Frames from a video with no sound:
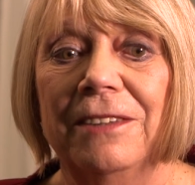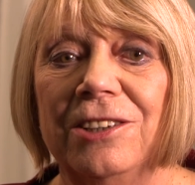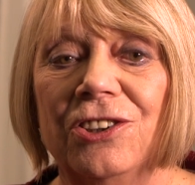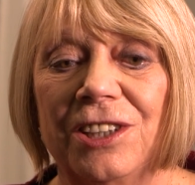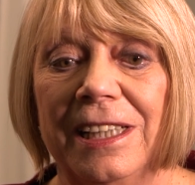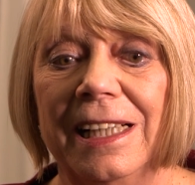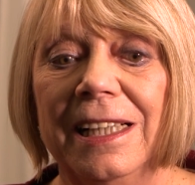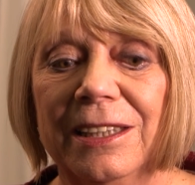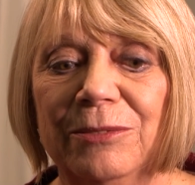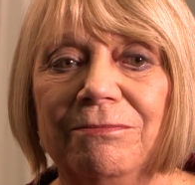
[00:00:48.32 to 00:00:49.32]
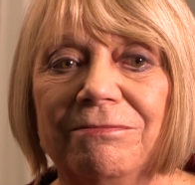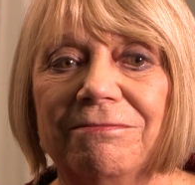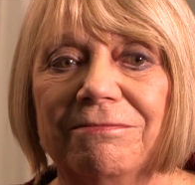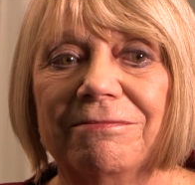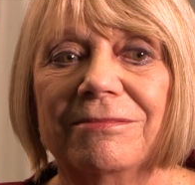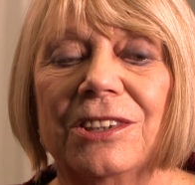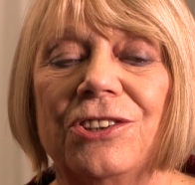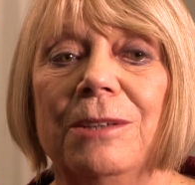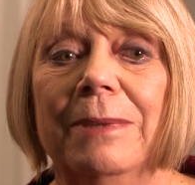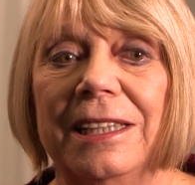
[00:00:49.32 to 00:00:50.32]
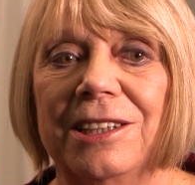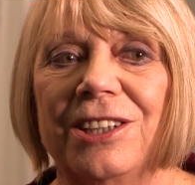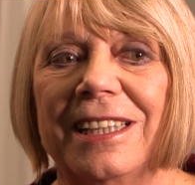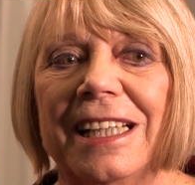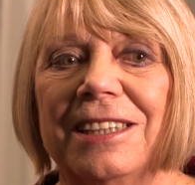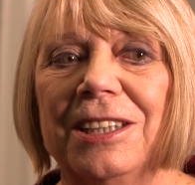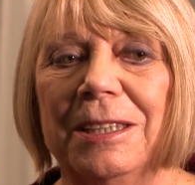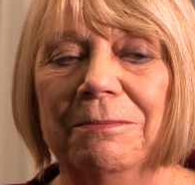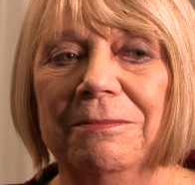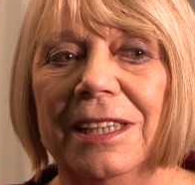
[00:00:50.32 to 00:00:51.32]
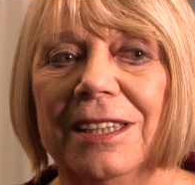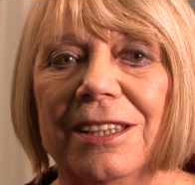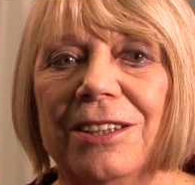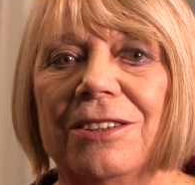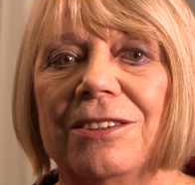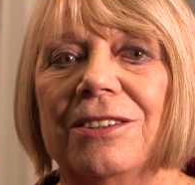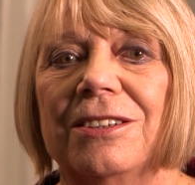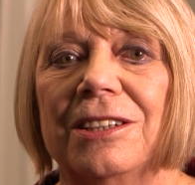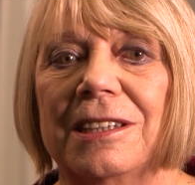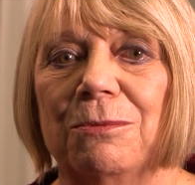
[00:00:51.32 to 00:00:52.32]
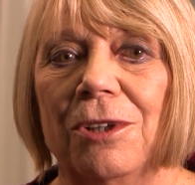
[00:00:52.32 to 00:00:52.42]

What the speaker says: Eventually, she managed to get him to